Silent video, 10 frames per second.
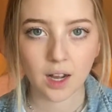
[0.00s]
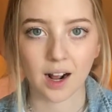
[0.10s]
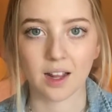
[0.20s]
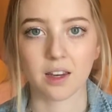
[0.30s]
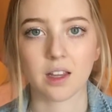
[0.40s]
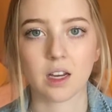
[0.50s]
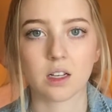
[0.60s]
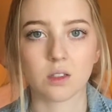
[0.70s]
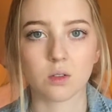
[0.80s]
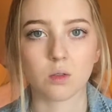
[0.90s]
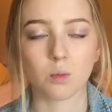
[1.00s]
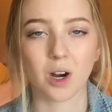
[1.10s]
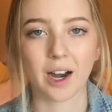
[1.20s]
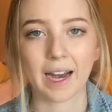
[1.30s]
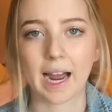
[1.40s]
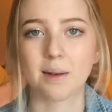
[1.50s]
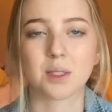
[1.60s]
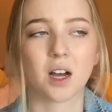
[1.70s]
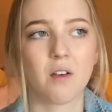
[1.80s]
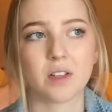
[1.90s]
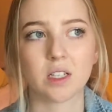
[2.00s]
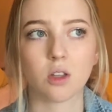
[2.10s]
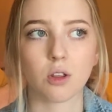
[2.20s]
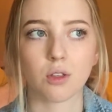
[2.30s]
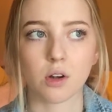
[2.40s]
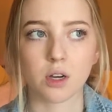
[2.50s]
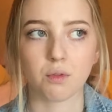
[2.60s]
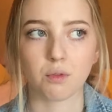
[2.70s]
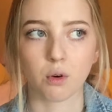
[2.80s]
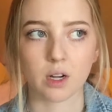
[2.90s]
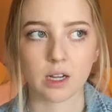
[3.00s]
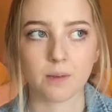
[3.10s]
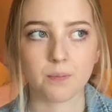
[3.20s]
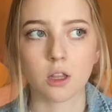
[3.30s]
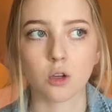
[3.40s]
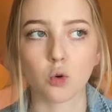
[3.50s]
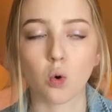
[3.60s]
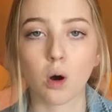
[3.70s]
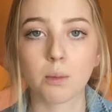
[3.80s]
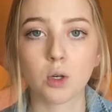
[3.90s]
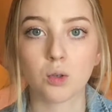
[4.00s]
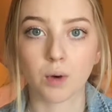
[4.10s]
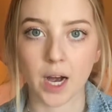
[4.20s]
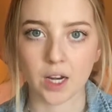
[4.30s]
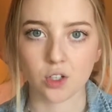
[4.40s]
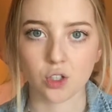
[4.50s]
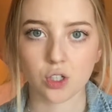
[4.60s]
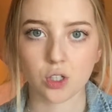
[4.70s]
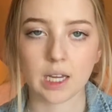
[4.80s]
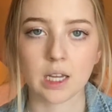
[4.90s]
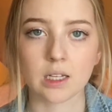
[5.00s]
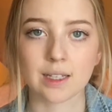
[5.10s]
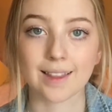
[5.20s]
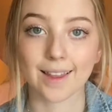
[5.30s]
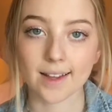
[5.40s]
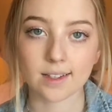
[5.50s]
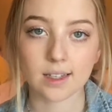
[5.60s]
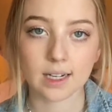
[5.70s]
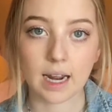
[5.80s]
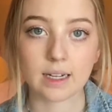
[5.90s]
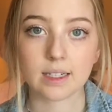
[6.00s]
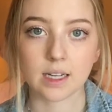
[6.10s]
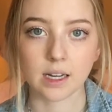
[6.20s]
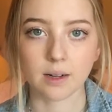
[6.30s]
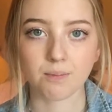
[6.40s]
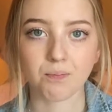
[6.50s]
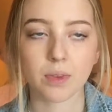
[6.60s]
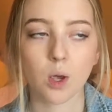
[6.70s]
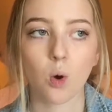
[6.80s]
I think is where it caps off. It's either 30 or 40. The normal range is less than 19.